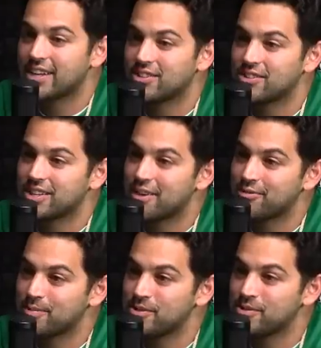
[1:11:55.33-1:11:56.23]
to learn that
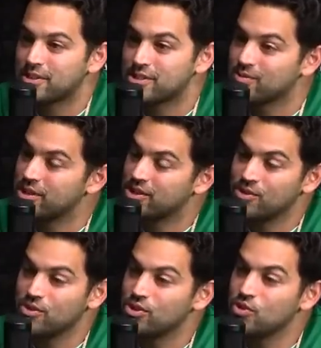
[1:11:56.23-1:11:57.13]
from you because
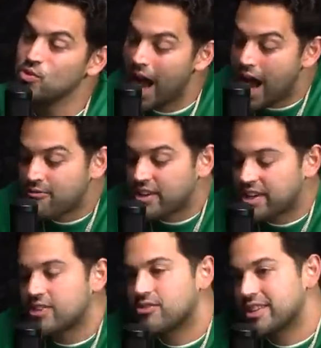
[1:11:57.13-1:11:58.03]
you you have a
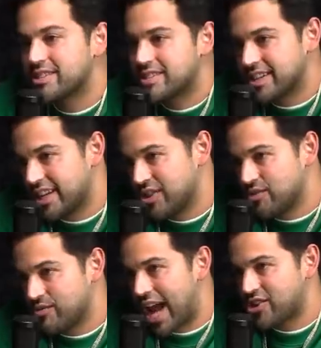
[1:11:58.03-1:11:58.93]
killer instinct in you
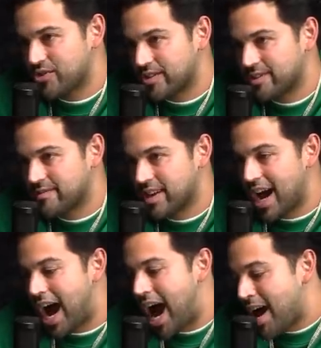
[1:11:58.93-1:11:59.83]
naturally
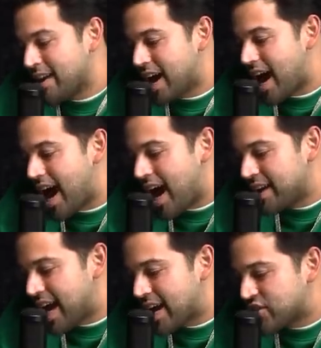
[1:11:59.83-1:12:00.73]
I I
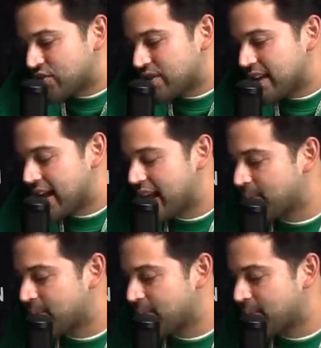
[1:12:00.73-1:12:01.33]
naturally am